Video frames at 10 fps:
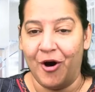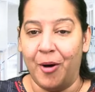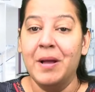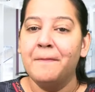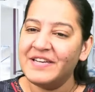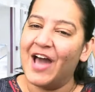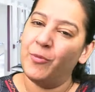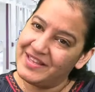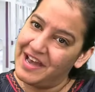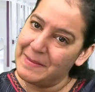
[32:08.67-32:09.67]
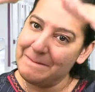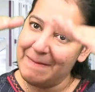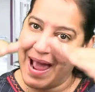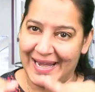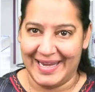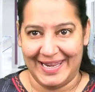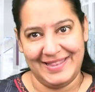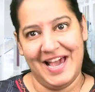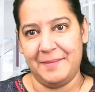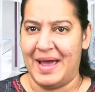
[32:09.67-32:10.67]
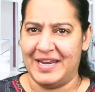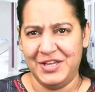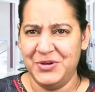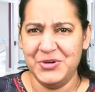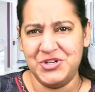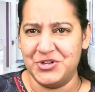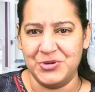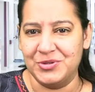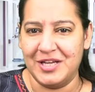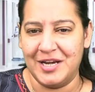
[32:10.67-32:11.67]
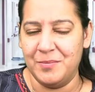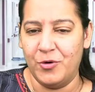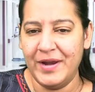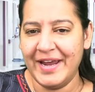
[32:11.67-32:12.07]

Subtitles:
But aerobic, they are many. They are many. You should know the mnemonic.